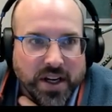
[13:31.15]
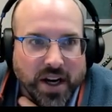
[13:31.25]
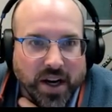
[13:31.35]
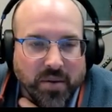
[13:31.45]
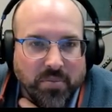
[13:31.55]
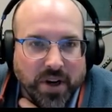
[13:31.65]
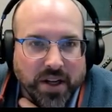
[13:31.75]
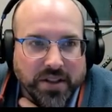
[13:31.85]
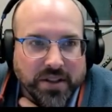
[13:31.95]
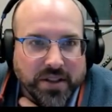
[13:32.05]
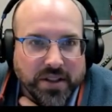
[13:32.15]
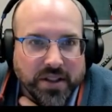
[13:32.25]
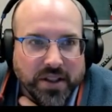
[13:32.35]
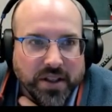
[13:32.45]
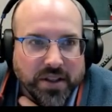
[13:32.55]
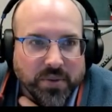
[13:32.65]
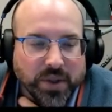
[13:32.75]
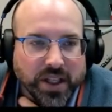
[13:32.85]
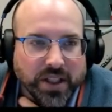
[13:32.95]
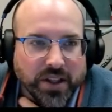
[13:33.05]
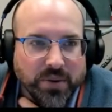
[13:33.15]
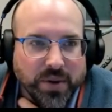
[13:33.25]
But we're going to go